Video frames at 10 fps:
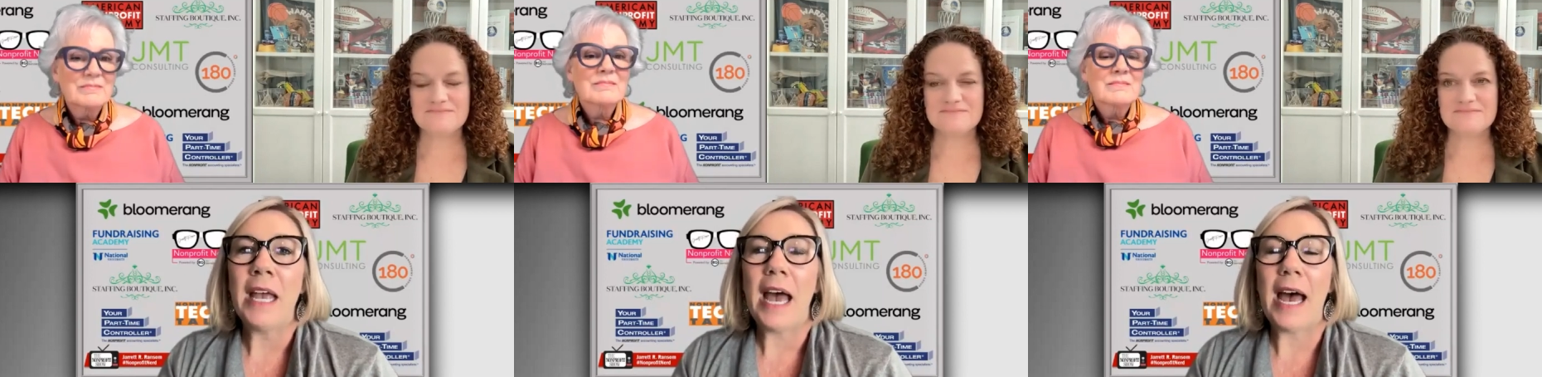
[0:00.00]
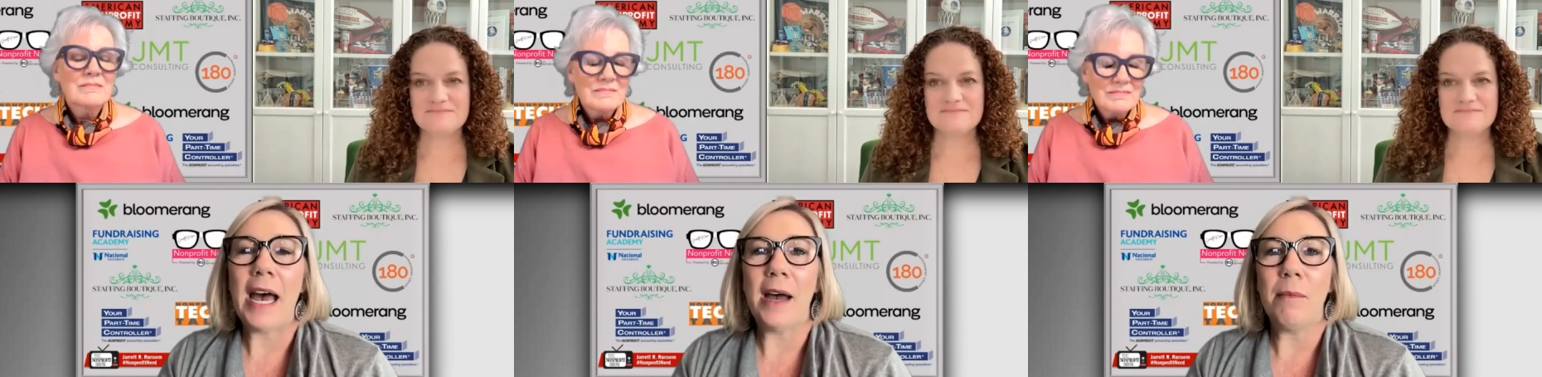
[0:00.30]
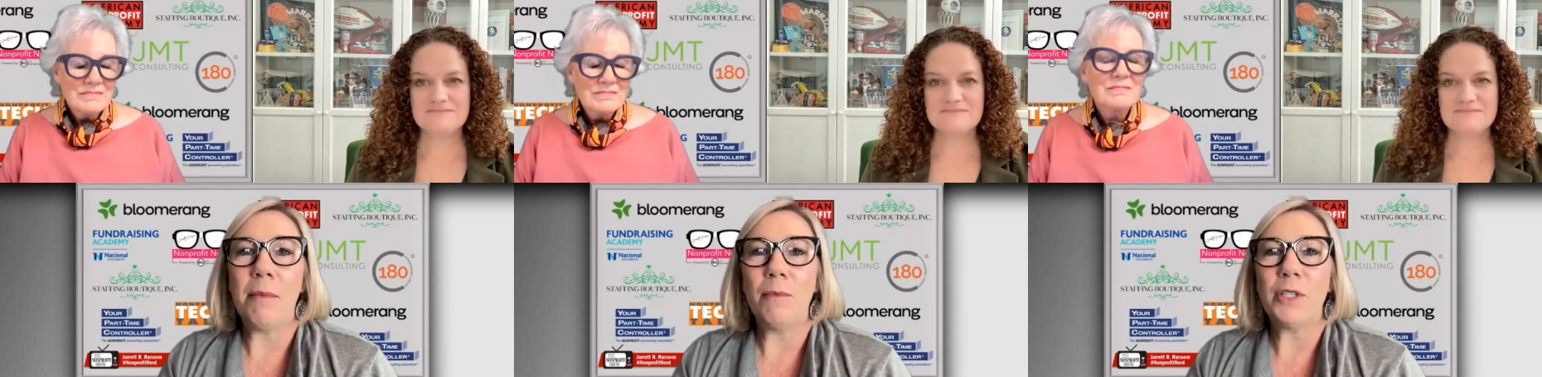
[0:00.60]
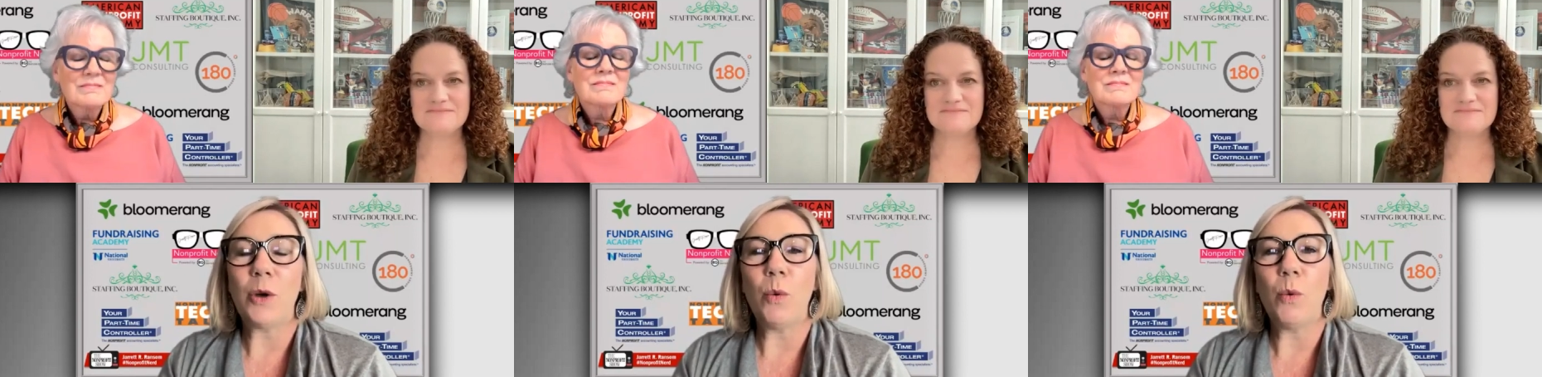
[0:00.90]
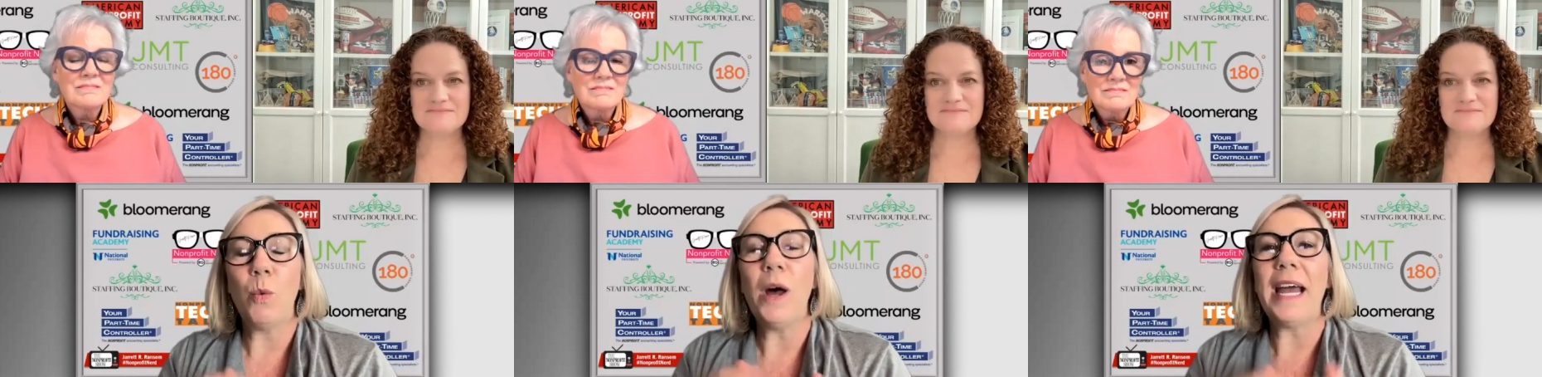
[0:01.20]
Speaker 1: Um, so
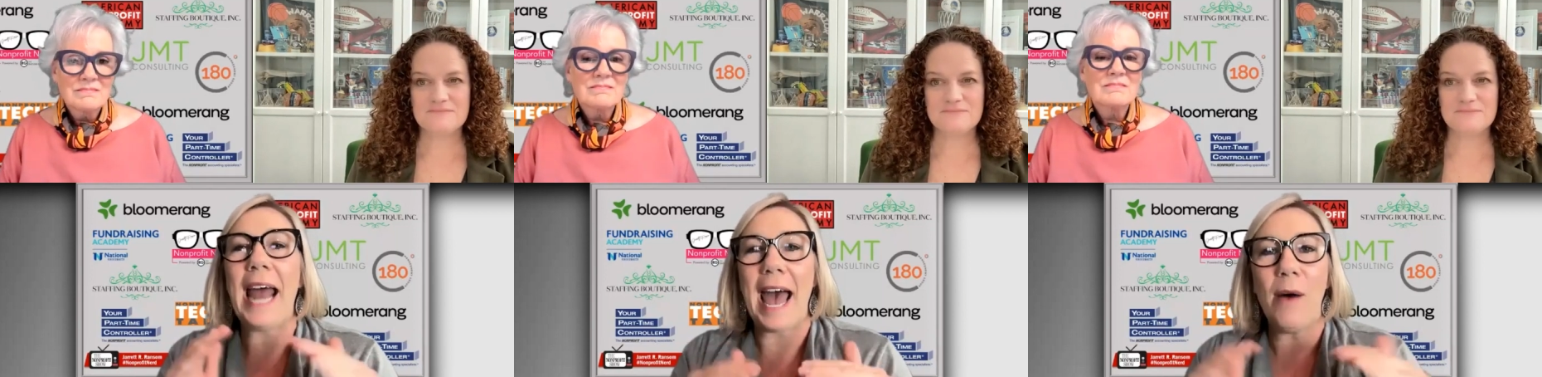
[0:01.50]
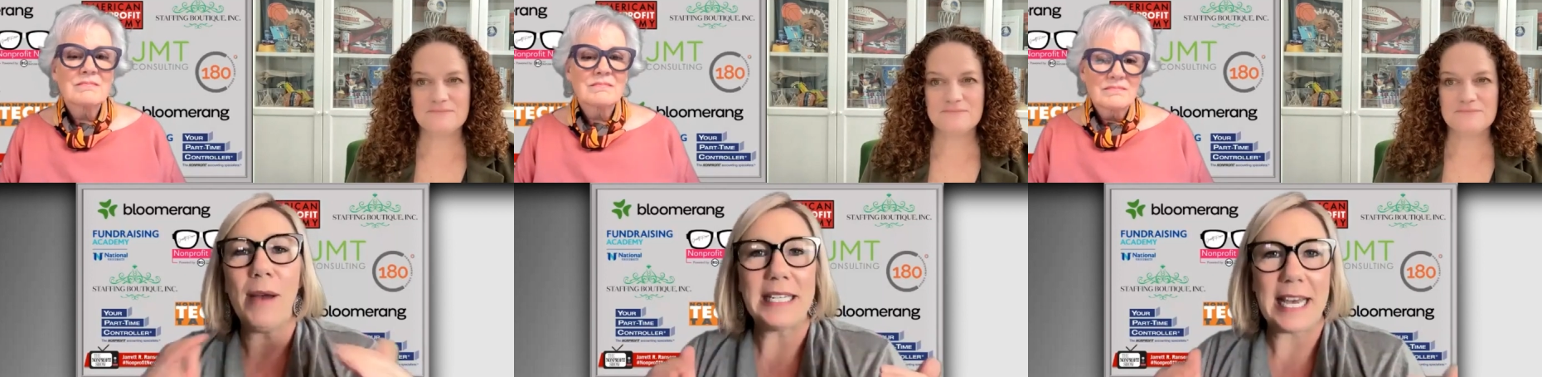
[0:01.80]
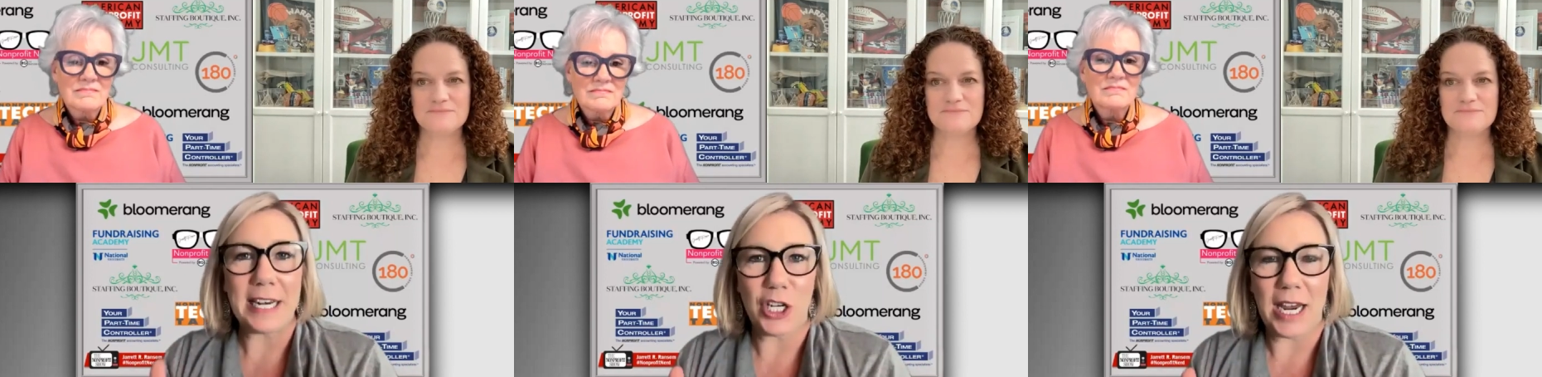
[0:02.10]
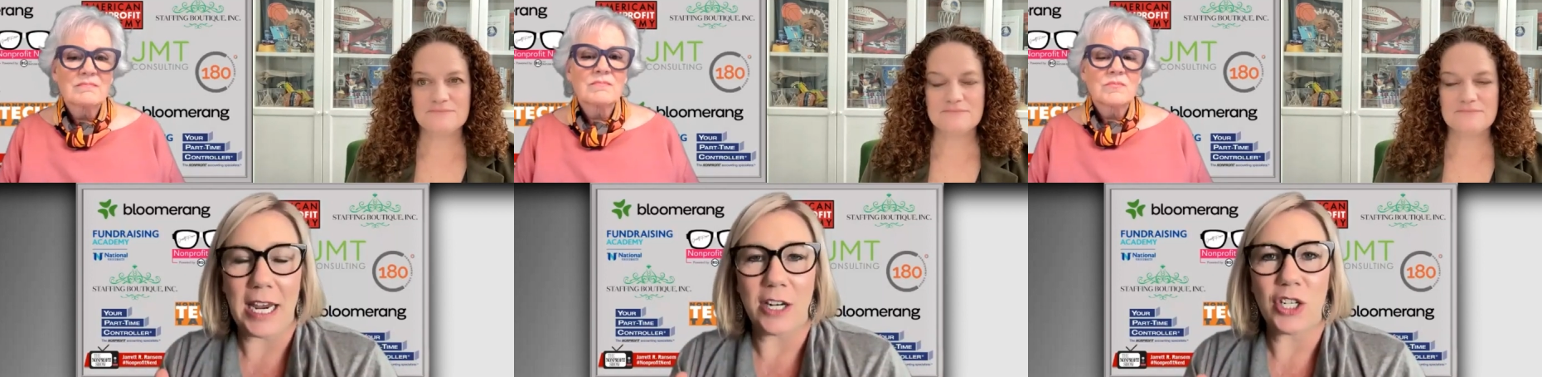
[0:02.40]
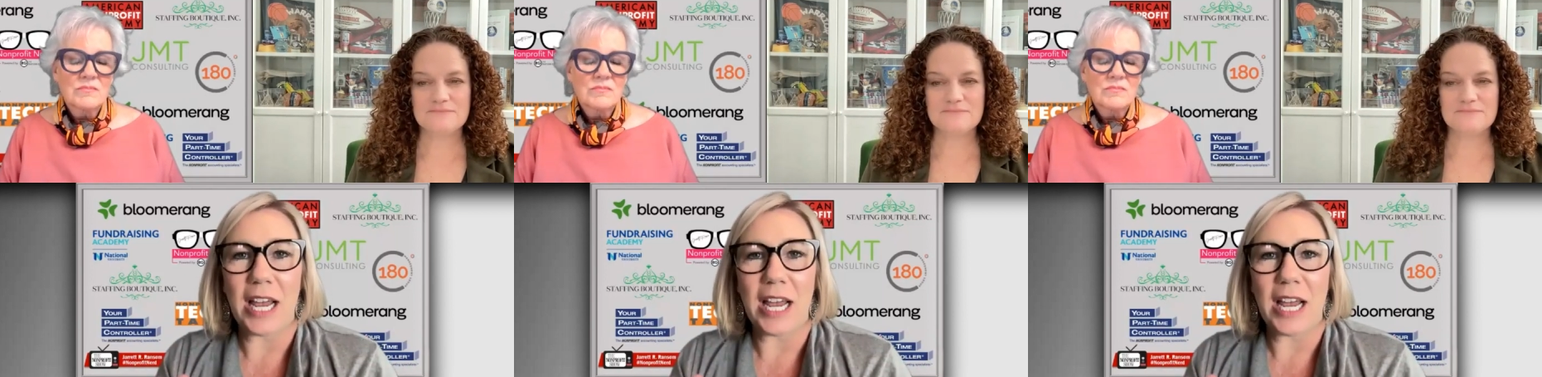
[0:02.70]
one, how has that changed?